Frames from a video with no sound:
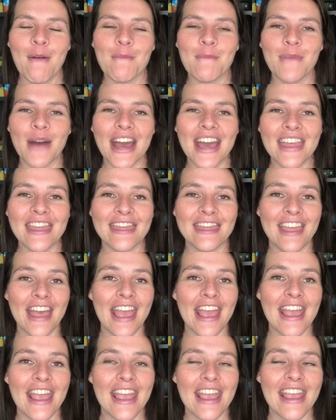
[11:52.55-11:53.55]
But
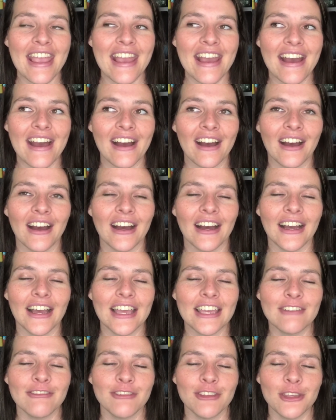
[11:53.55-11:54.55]

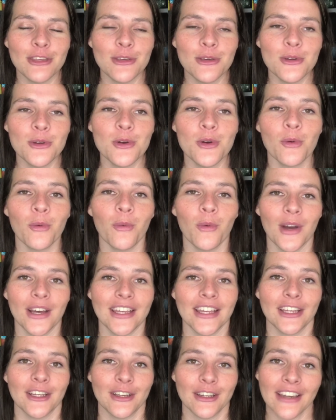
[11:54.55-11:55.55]
if you
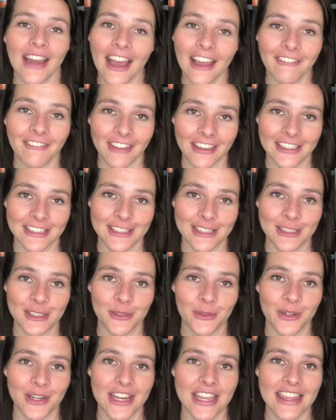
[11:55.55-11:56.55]
want a good high fantasy
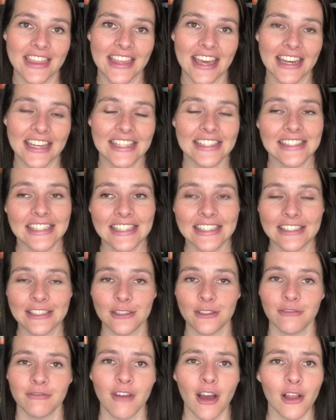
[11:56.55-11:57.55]
story that is easy
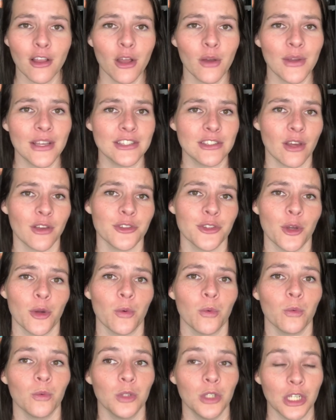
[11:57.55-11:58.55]
to follow, it's
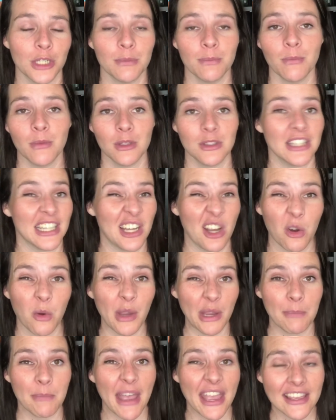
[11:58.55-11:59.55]
also good. It's like a
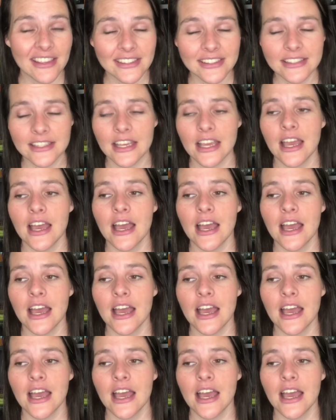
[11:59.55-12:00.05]
quick pace.